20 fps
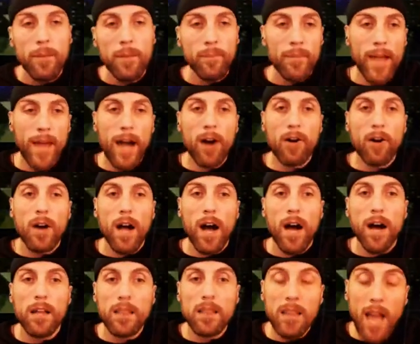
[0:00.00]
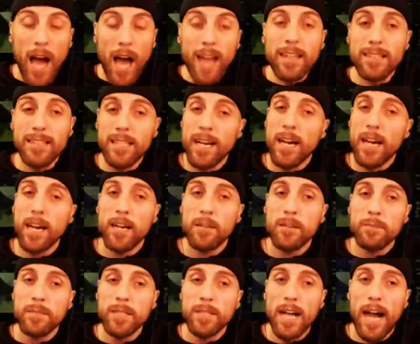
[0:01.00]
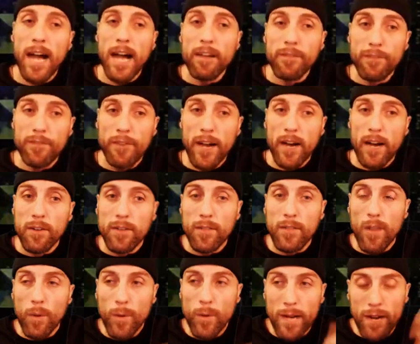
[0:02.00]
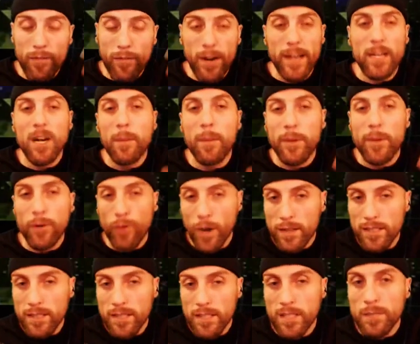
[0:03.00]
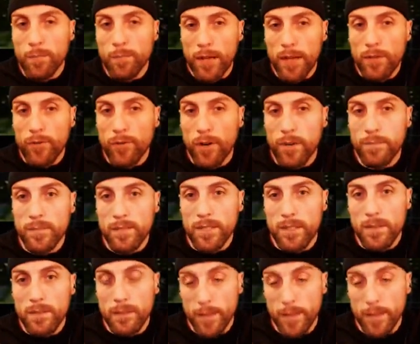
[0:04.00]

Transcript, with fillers: Now, a lot of times I have found that whenever I come across these breadcrumbs,